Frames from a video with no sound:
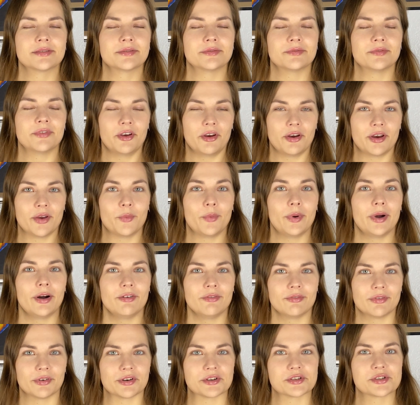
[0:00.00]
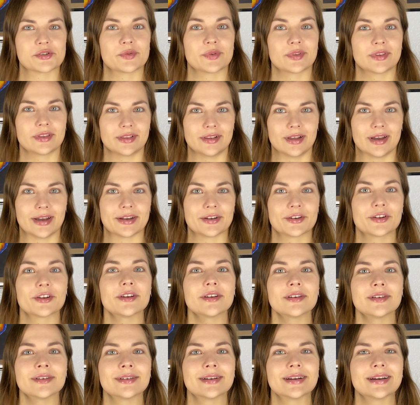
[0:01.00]
very well versed with liner,
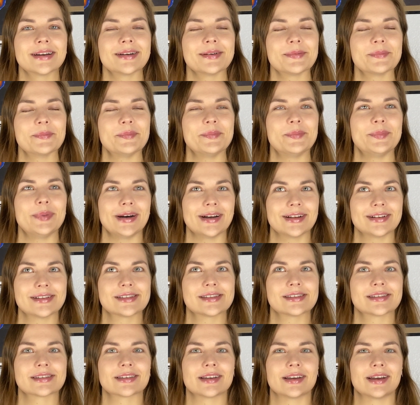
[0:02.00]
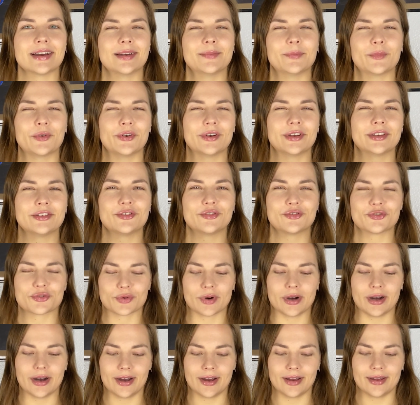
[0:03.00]
but I'm going to
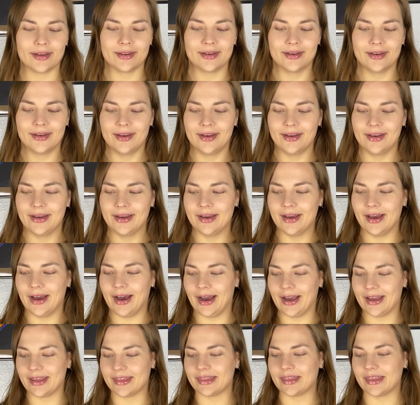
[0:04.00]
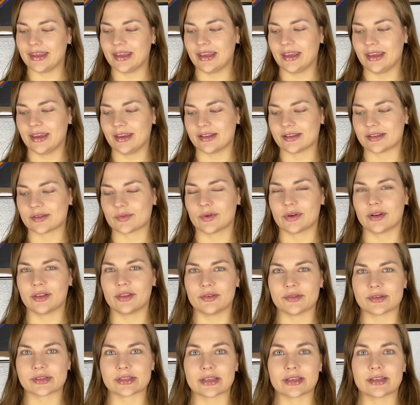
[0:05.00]
try. I think it's one of
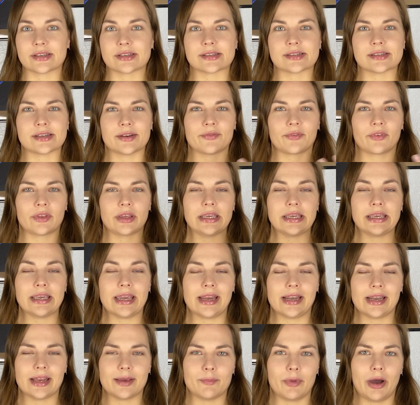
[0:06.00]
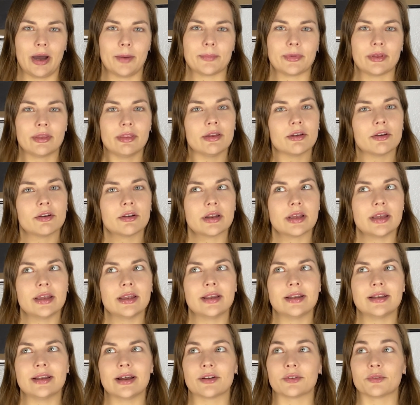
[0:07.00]
those things that's definitely gaining popularity,
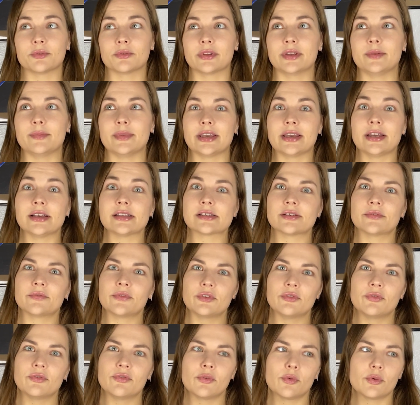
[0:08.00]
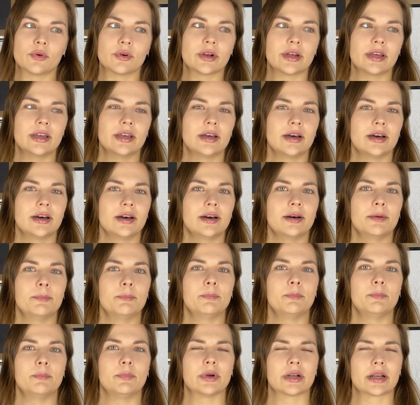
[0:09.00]
not only because of Euphoria,
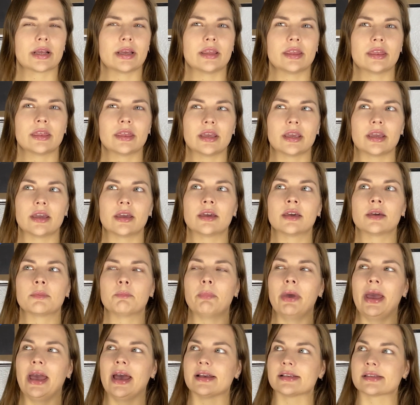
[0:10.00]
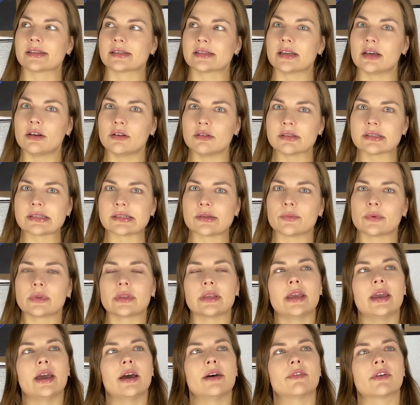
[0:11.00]
but I think pastels are really
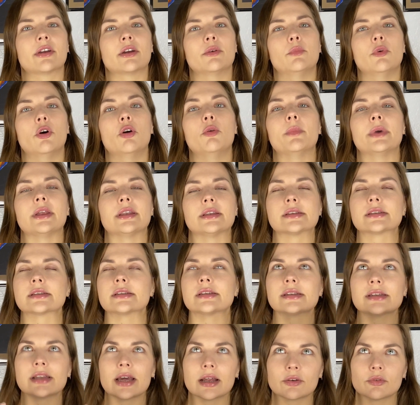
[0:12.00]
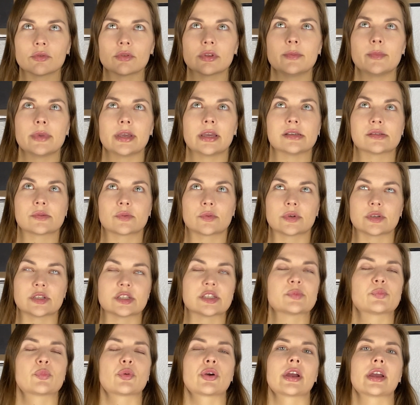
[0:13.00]
having a moment, not only because we're in
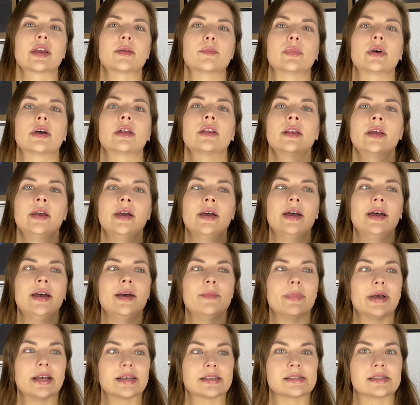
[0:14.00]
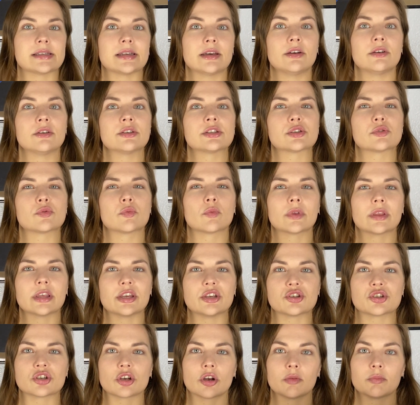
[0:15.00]
spring, but pastels and really
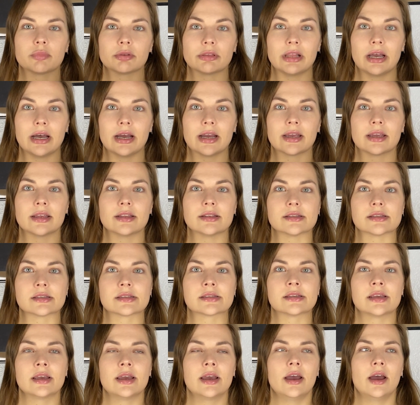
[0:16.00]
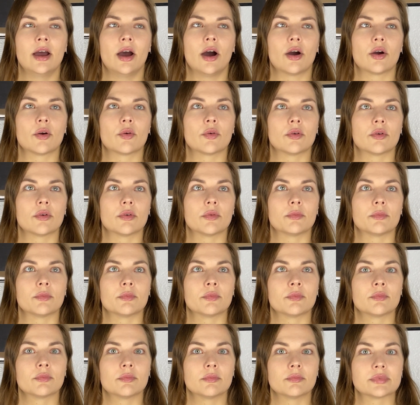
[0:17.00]
sharp lines are
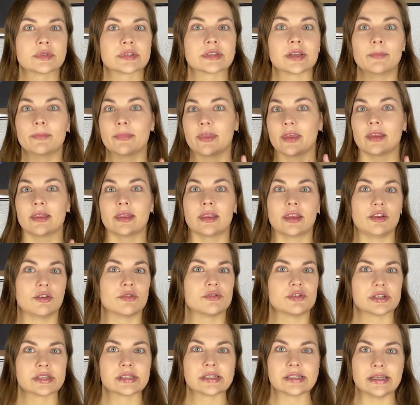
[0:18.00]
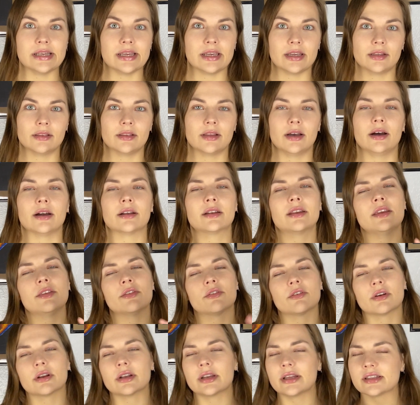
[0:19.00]
something that you're just seeing a lot,
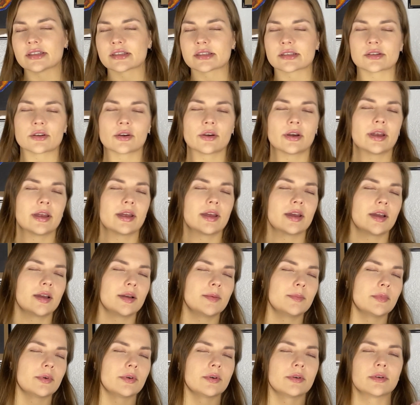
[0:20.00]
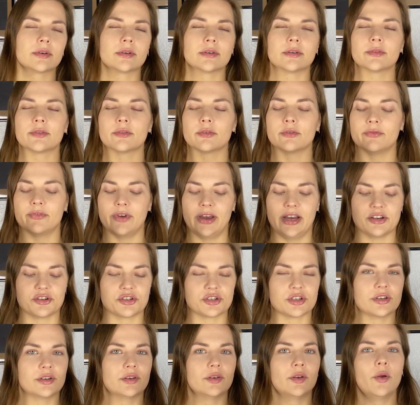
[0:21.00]
either on Instagram or through
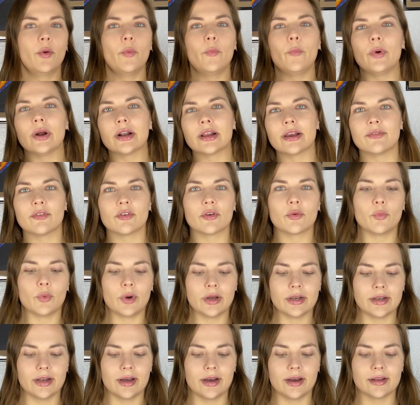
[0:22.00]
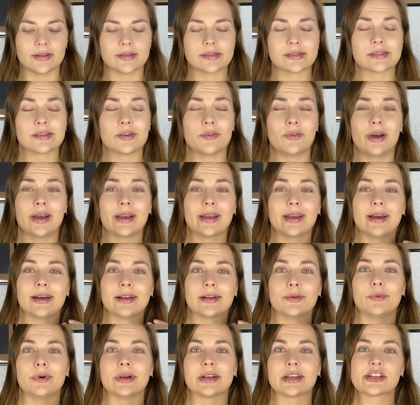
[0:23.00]
fashion, whatever, whatnot. So I kind
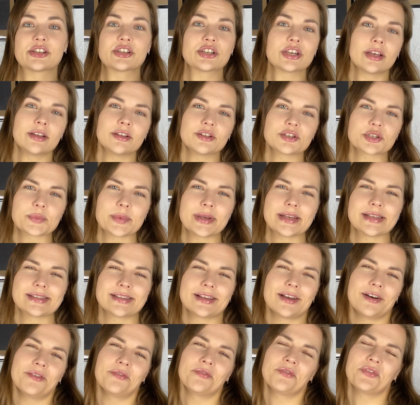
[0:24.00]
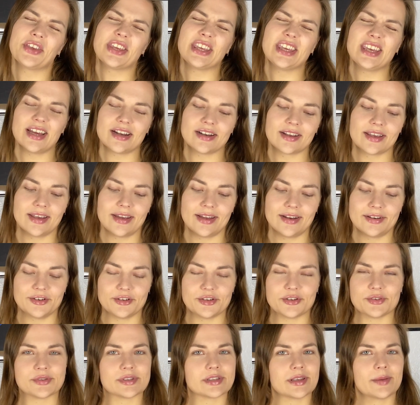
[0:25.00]
of want to challenge myself yet again to
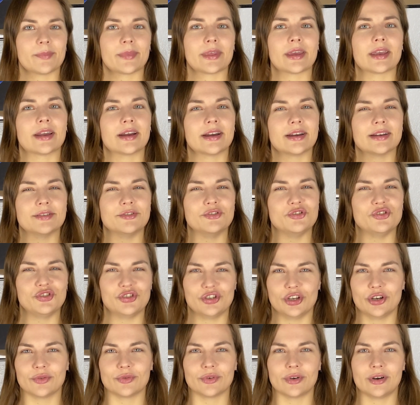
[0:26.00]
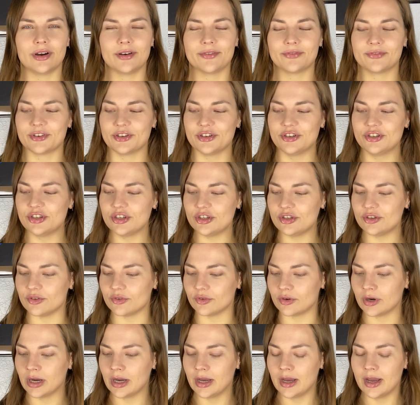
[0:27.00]
do something I don't often
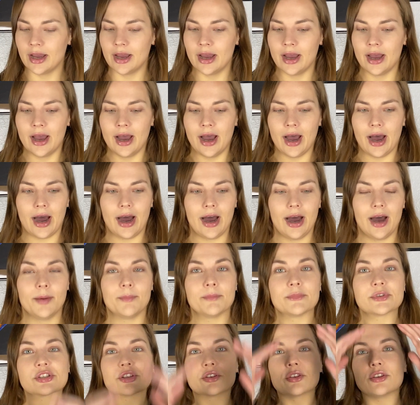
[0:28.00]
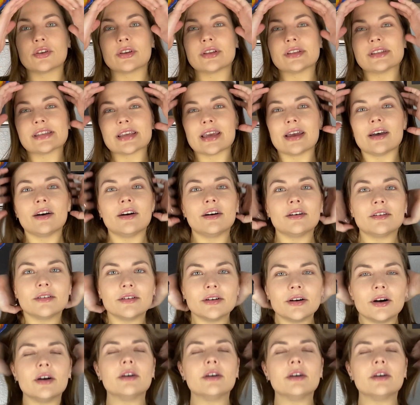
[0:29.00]
do. So you can tell,